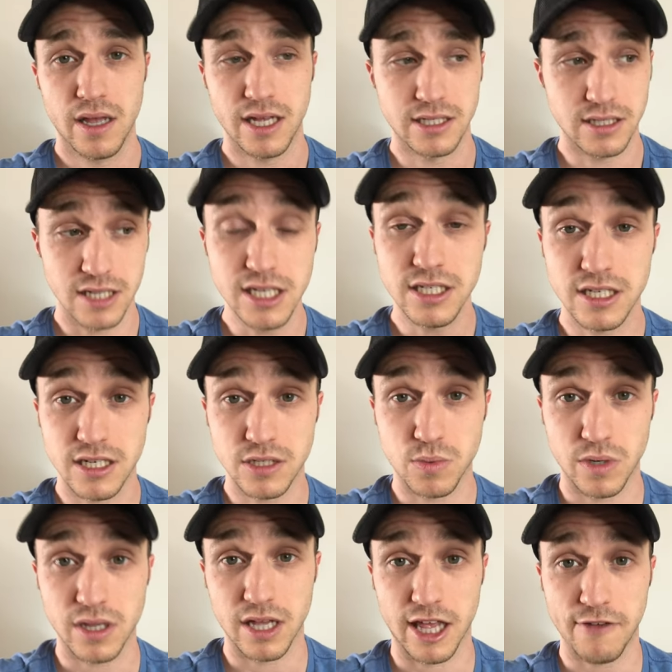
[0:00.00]
It's listed as
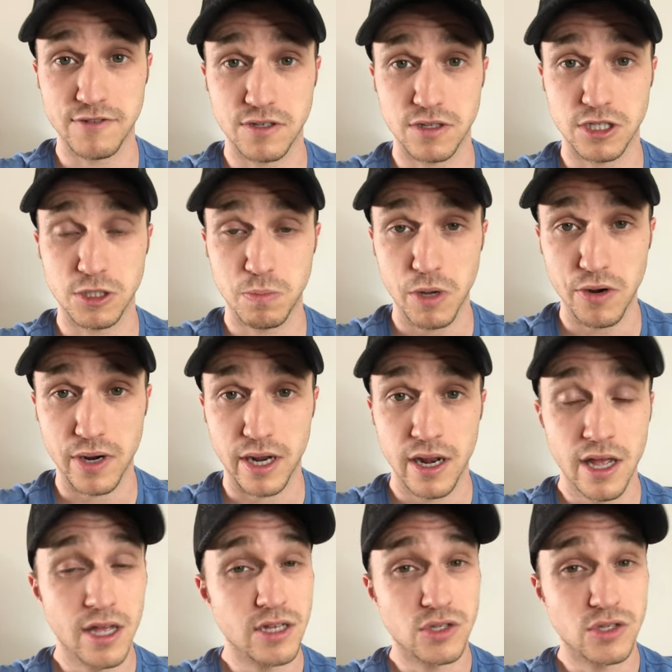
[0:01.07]
one of the gifts of the Spirit.